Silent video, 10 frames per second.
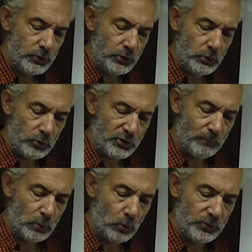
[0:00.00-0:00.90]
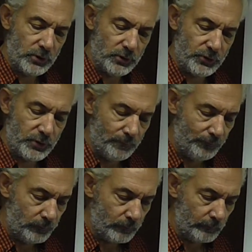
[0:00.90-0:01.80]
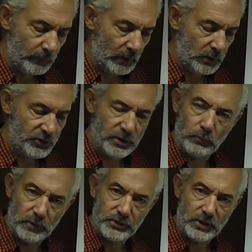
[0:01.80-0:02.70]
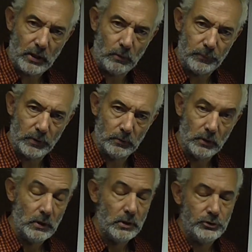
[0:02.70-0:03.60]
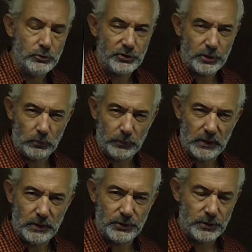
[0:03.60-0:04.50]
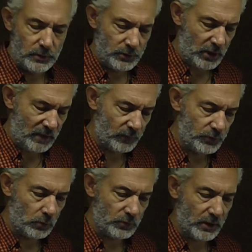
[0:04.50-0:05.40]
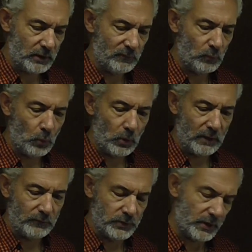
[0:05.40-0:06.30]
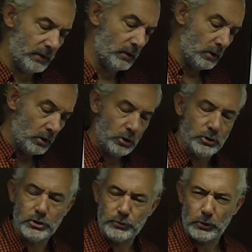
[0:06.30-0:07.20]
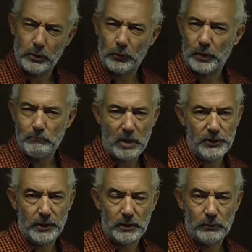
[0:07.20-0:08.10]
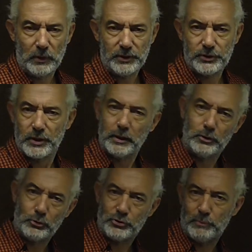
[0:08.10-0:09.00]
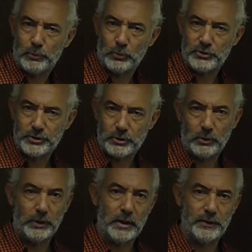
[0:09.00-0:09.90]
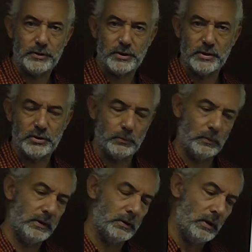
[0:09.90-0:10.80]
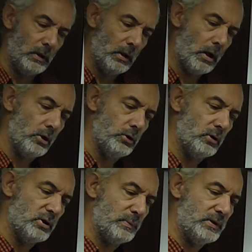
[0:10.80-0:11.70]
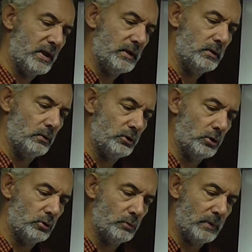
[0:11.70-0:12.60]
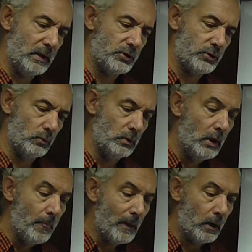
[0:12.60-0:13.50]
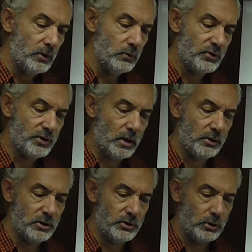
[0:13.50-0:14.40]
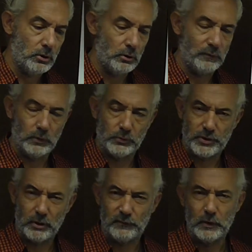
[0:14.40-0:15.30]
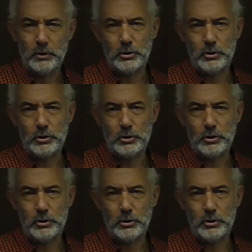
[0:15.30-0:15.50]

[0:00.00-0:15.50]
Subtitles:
Do your supporters still need to help you? Do you still need to have the dog taken for a walk every day? Could you do it on a Monday and a Wednesday and your supporter do it on the other days of the week? Are you going to be taking your children back to school? Are you starting to cook for yourself?